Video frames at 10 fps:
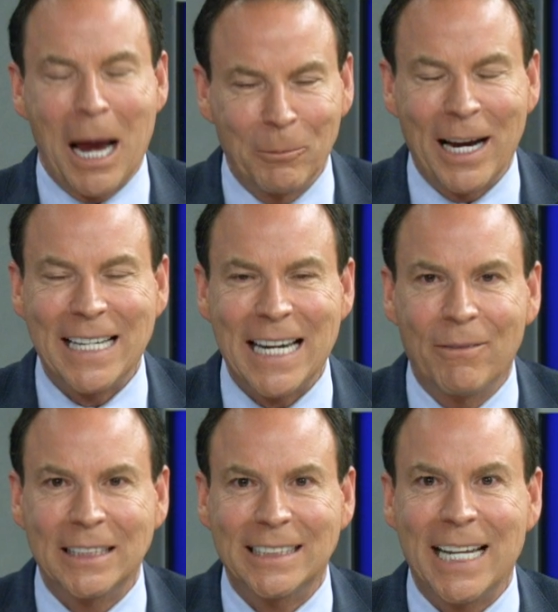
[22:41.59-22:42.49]
I'm Randy
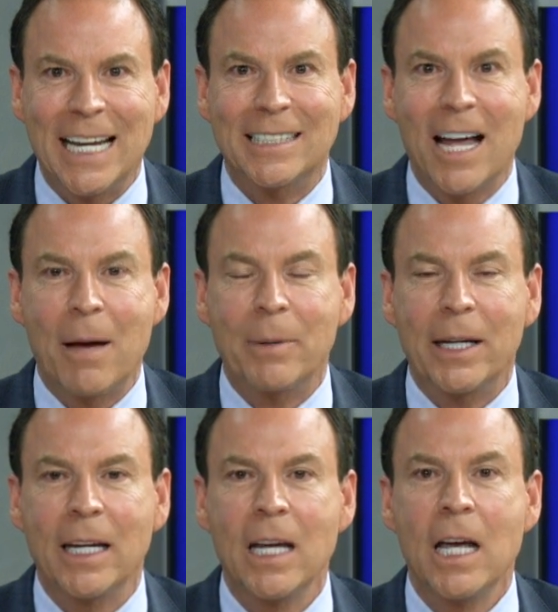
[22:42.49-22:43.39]
Alvarez. Today's
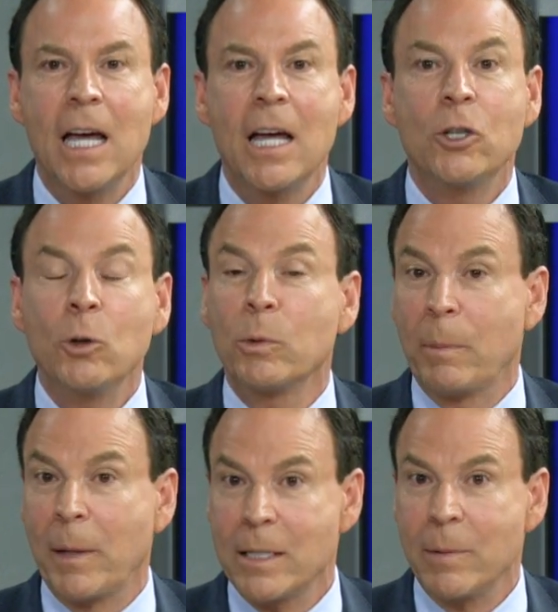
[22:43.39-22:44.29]
topic tooth
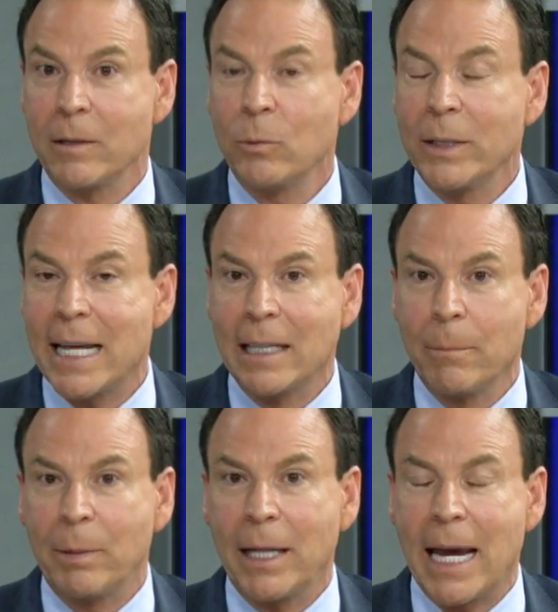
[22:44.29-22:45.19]
replacement with dental
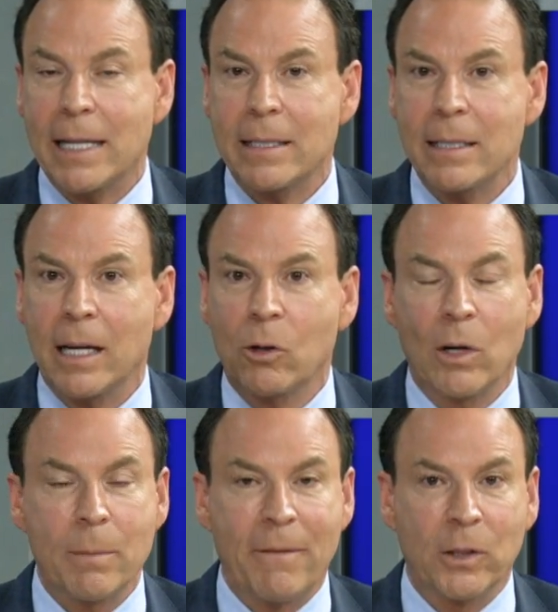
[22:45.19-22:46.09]
implants.
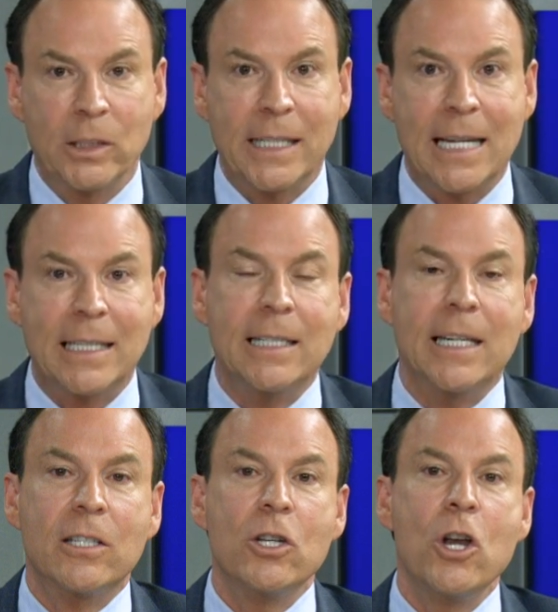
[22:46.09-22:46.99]
According to my first guest, he
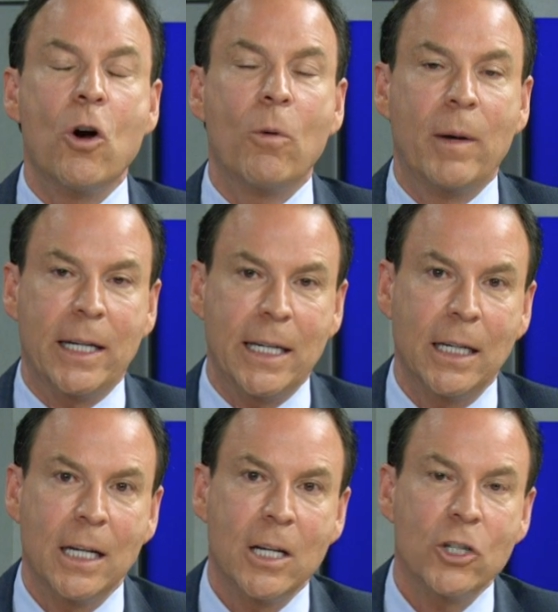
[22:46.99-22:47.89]
says
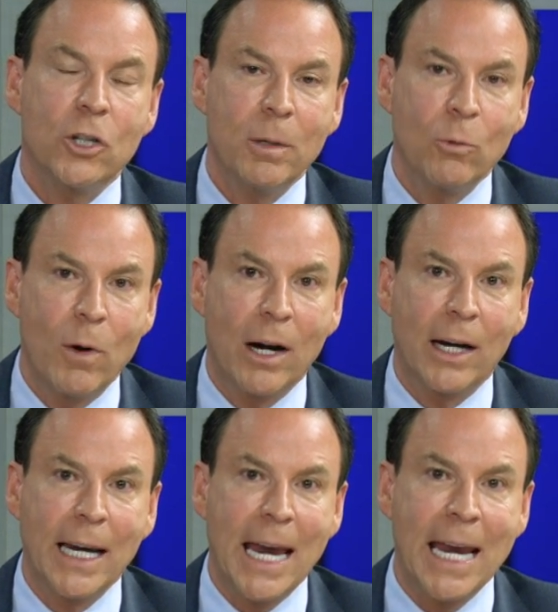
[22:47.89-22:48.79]
nobody should be
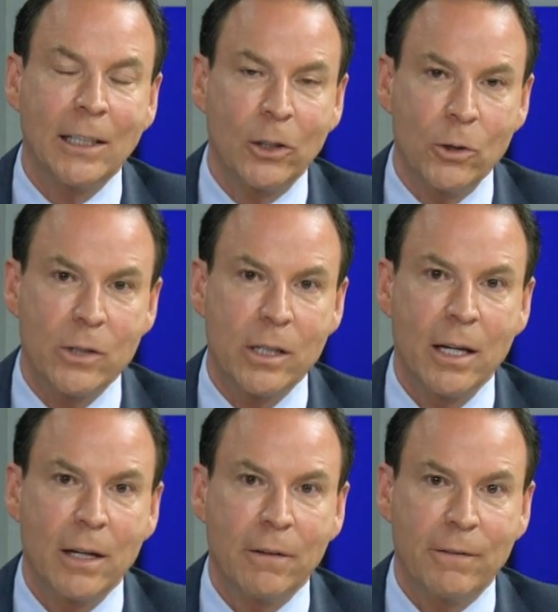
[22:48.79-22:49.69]
wearing a loose
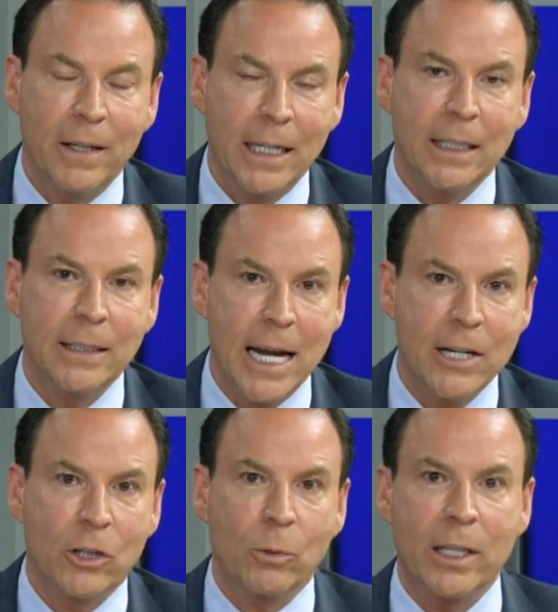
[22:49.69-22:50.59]
fitting
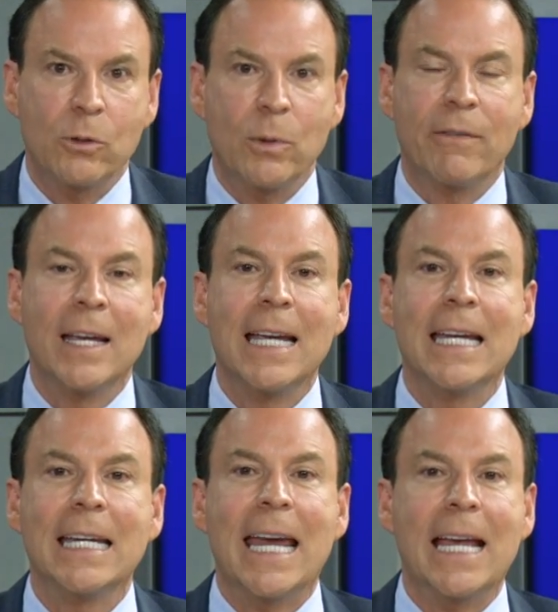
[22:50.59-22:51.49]
denture. With us, we have
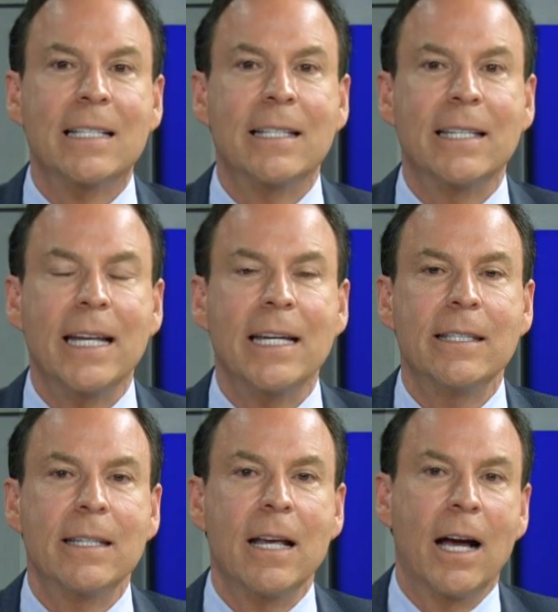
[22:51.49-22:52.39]
Kansas
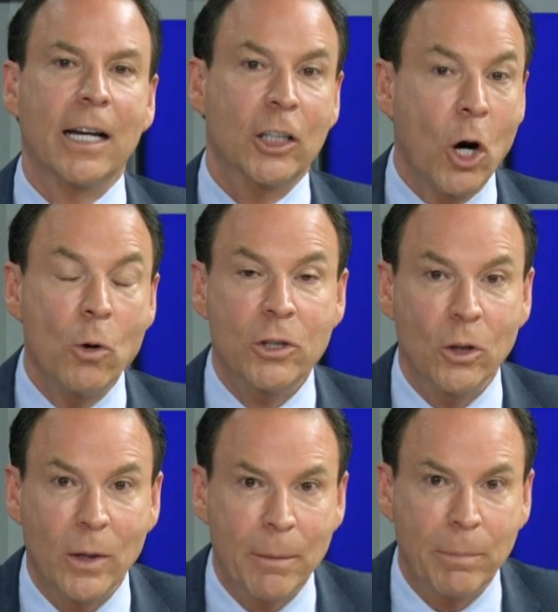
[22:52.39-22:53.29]
City's uh, go
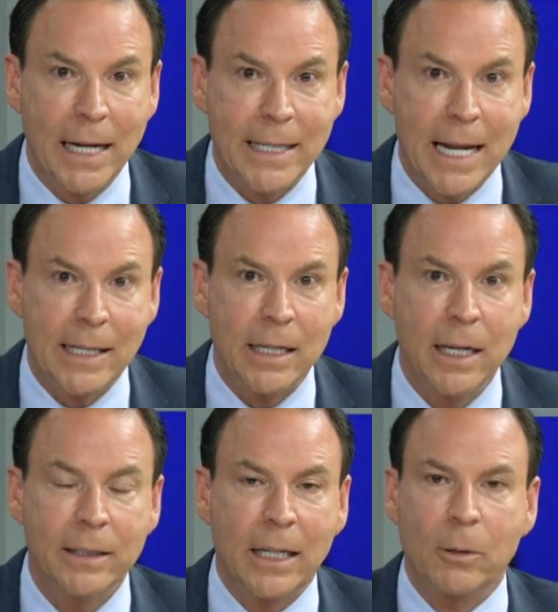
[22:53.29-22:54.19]
to implant
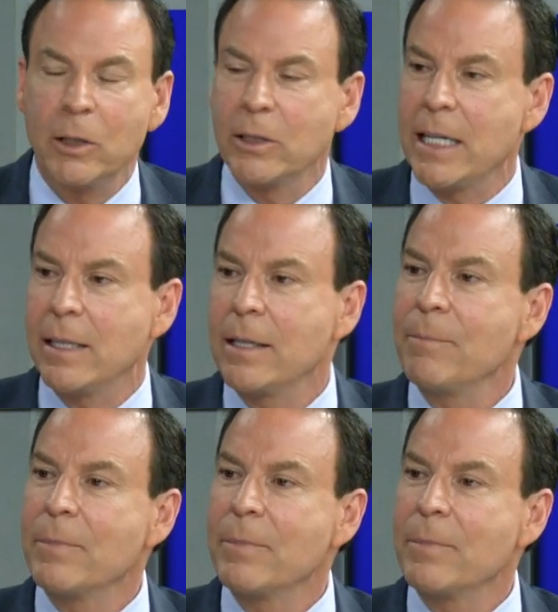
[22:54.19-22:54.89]
dentist, Dr. Bill Keith.